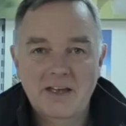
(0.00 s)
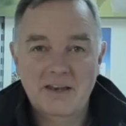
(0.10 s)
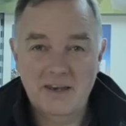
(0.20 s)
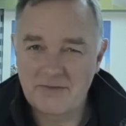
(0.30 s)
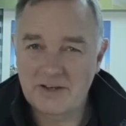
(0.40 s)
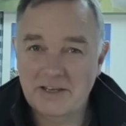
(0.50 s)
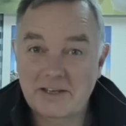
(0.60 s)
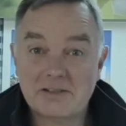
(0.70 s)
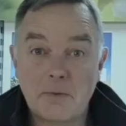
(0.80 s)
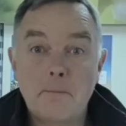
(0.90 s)
Levelling
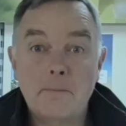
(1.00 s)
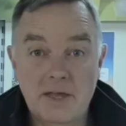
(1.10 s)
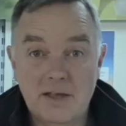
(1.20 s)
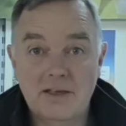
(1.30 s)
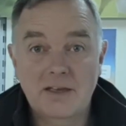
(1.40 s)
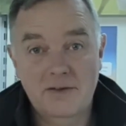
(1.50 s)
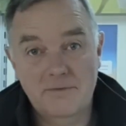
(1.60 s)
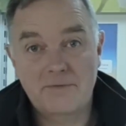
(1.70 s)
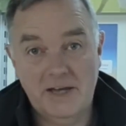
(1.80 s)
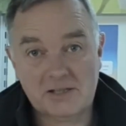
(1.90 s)
is a big
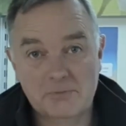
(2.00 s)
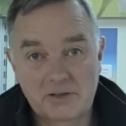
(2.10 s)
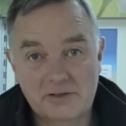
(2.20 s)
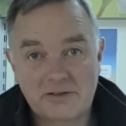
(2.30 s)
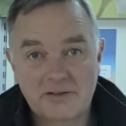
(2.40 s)
investment.